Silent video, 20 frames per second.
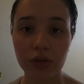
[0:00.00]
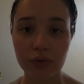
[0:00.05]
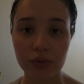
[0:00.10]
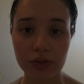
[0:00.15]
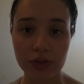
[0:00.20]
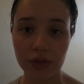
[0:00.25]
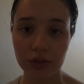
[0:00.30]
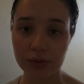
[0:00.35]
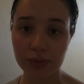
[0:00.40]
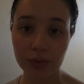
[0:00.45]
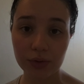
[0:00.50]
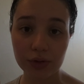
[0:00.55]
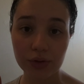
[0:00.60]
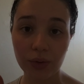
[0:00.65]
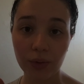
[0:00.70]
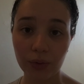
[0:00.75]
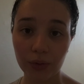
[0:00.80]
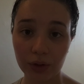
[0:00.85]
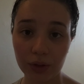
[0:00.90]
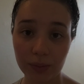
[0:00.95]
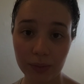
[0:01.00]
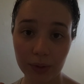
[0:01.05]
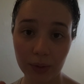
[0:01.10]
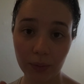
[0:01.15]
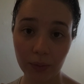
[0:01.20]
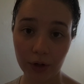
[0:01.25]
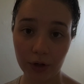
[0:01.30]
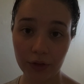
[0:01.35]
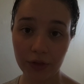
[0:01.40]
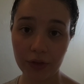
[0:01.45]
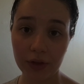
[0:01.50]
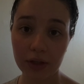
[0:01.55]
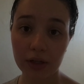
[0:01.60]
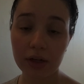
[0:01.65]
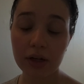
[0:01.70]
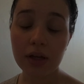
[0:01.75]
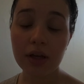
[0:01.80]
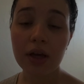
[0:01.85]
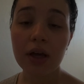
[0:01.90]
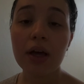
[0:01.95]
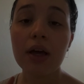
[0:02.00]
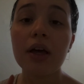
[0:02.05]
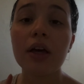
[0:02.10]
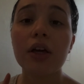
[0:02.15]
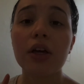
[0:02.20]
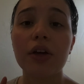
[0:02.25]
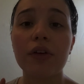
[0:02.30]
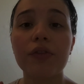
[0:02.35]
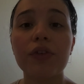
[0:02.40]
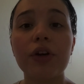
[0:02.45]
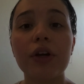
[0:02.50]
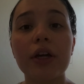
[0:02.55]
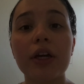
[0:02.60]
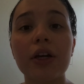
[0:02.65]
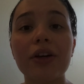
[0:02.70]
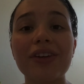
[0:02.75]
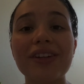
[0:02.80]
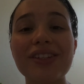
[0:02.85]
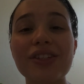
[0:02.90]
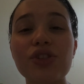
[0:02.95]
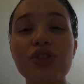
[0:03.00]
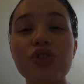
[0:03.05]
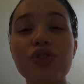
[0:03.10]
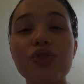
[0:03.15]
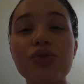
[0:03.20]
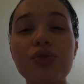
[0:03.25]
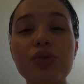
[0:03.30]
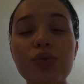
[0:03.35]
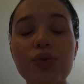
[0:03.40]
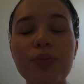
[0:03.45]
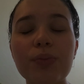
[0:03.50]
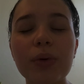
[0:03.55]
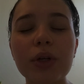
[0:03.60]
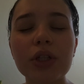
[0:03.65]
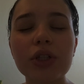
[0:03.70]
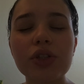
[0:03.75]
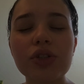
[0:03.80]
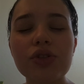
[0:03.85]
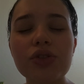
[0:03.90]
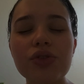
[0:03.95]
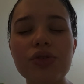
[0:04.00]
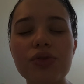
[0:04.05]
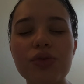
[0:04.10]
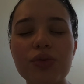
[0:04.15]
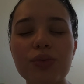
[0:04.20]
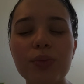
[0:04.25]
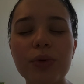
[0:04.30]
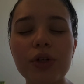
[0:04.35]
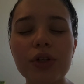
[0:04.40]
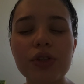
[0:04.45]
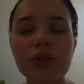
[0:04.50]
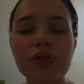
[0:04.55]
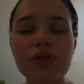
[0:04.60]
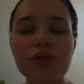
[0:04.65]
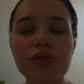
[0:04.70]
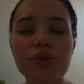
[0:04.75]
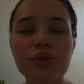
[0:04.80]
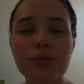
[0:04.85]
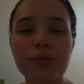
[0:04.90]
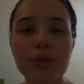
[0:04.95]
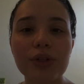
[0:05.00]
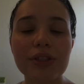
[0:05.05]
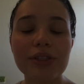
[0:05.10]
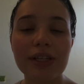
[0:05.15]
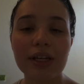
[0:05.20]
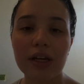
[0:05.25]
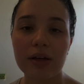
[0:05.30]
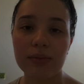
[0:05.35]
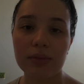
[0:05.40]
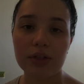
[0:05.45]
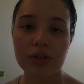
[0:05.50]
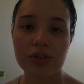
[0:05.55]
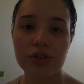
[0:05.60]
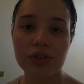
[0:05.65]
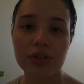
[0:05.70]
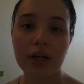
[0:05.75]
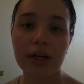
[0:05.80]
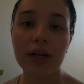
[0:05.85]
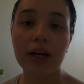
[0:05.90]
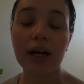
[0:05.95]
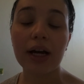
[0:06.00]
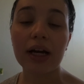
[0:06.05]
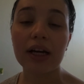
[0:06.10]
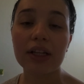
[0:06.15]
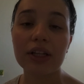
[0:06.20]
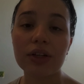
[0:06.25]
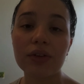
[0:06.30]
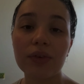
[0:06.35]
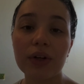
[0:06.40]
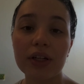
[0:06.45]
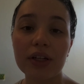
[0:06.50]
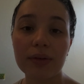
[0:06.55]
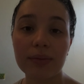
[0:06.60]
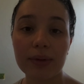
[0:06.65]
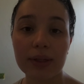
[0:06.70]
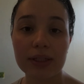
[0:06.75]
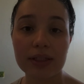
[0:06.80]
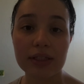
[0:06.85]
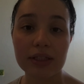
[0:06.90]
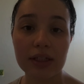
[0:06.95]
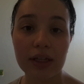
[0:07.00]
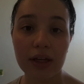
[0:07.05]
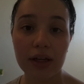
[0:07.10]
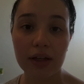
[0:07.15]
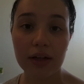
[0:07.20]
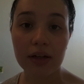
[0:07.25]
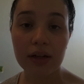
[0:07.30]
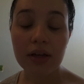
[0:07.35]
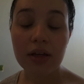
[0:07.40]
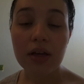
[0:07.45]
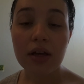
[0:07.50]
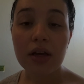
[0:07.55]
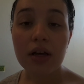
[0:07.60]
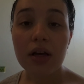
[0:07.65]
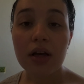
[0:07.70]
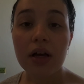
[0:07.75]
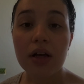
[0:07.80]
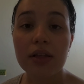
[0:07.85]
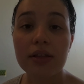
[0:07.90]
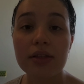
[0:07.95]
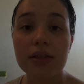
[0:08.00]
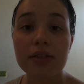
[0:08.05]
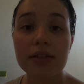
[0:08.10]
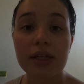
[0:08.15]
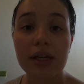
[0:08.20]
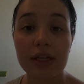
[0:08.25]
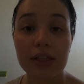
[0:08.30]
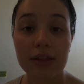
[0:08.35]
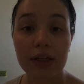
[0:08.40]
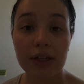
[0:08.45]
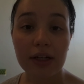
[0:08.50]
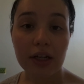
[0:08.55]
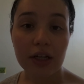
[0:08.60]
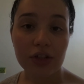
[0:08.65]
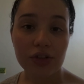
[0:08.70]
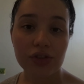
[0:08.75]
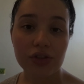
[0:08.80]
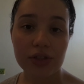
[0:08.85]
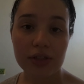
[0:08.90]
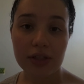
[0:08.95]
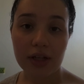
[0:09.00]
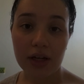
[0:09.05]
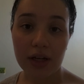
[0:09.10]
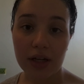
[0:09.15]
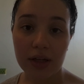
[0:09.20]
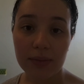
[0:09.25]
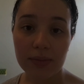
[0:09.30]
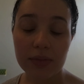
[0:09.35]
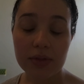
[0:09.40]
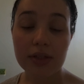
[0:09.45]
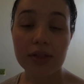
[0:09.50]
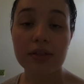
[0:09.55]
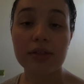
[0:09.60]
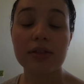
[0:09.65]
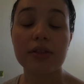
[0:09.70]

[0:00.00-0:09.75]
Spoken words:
results will totally be worth it. If your hair is super, super, super damaged, I highly recommend, again, take that extra time to